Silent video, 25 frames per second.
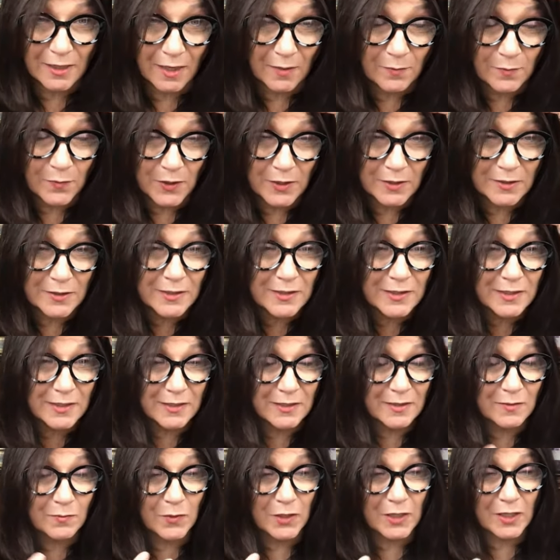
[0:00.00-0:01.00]
up in the
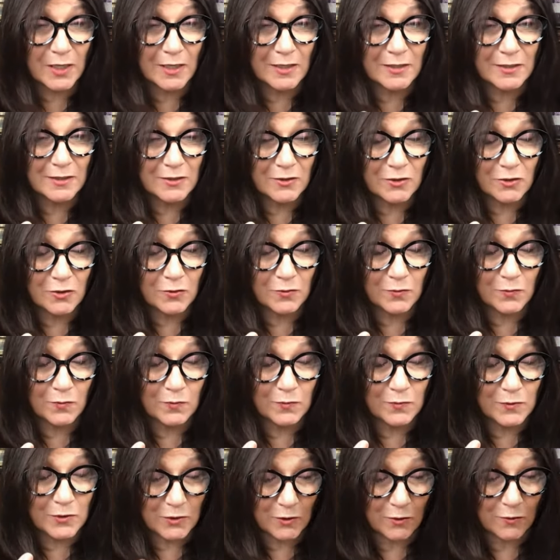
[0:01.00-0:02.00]
system because you're
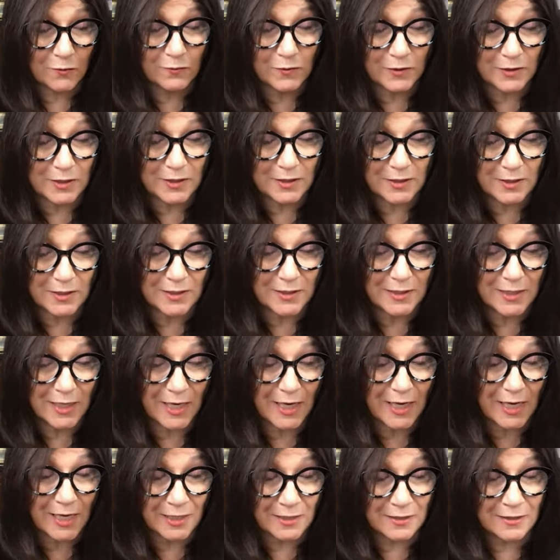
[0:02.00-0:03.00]
so resistant to
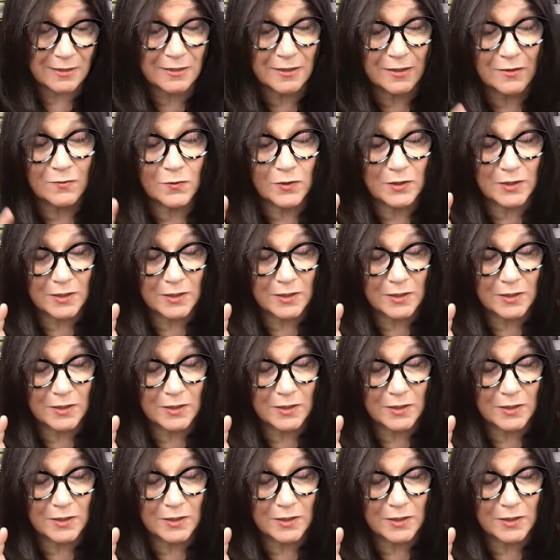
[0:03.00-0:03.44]
insulin,